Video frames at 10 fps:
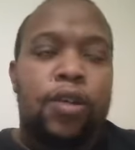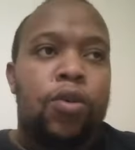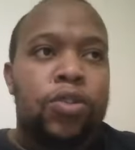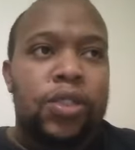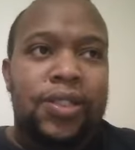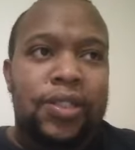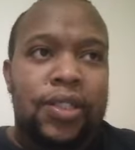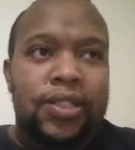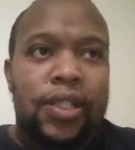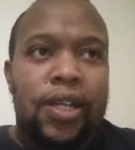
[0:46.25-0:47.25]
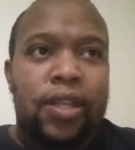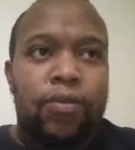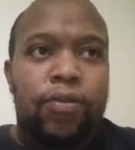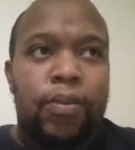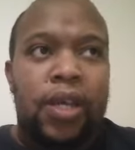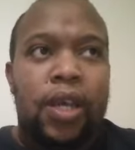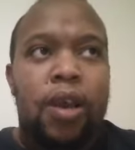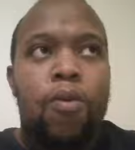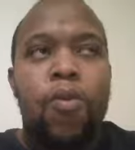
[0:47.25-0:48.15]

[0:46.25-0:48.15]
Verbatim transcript: And also, here's another thing for me.